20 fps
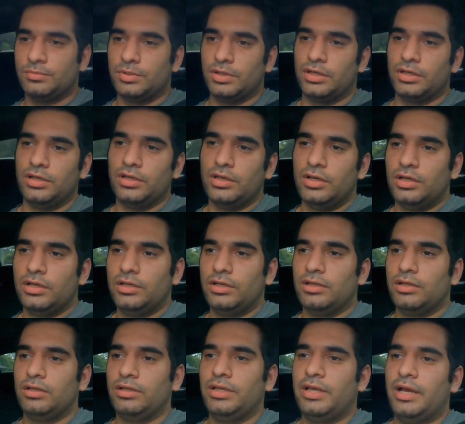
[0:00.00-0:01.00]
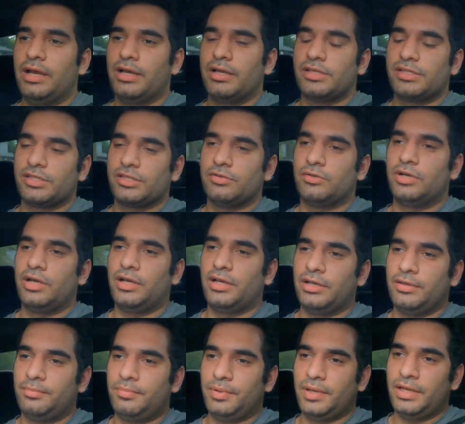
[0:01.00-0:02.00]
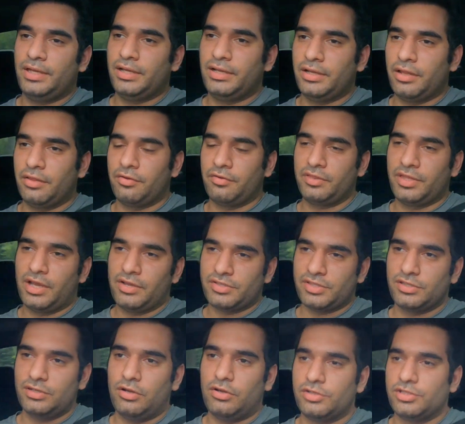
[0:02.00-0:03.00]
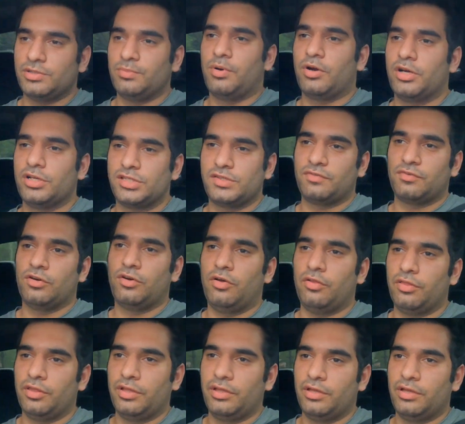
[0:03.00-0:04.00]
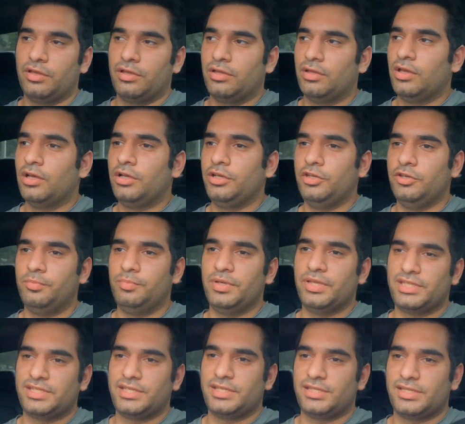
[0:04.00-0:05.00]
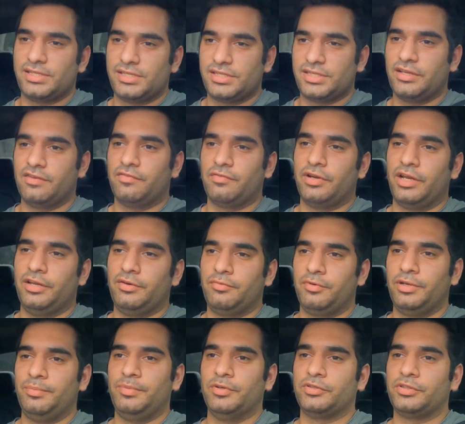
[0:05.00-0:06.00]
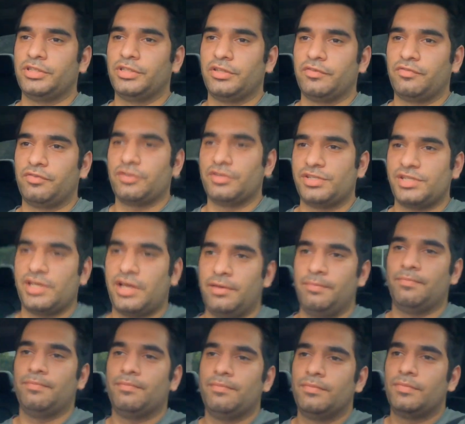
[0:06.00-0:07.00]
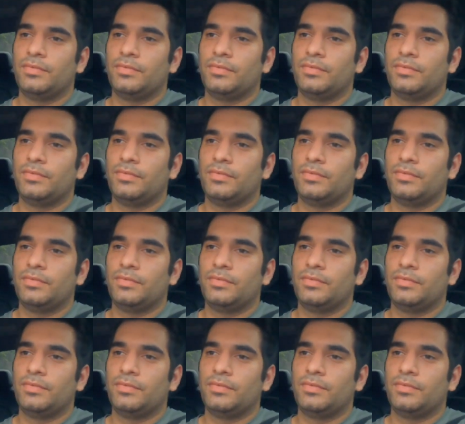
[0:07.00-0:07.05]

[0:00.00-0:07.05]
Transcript: But yeah, so I paid another $1,000 in parts for all the new pistons and stuff when I rebuilt it the first time.